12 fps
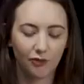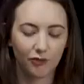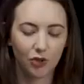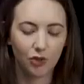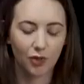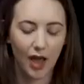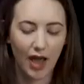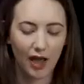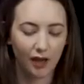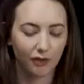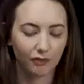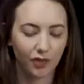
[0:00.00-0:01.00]
If you
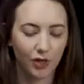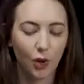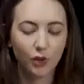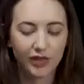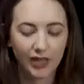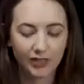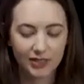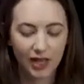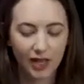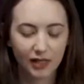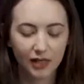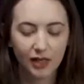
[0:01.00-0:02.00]
have an old
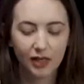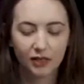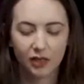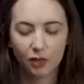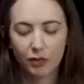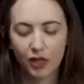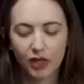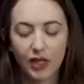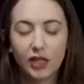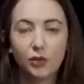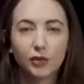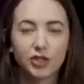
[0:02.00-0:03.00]
headset that you're
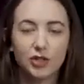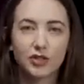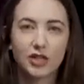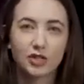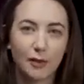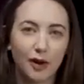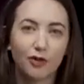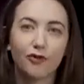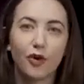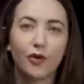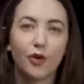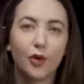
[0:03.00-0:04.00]
plugging in, you want to use it as a
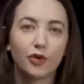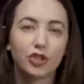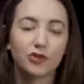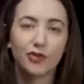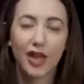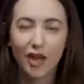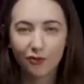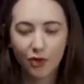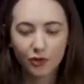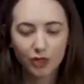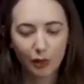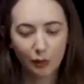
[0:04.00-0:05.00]
microphone or just for the
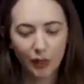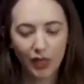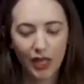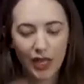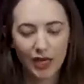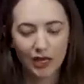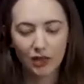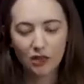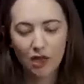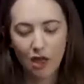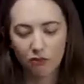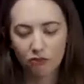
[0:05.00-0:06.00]
headphones, you can plug it in
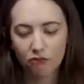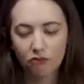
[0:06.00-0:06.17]
there.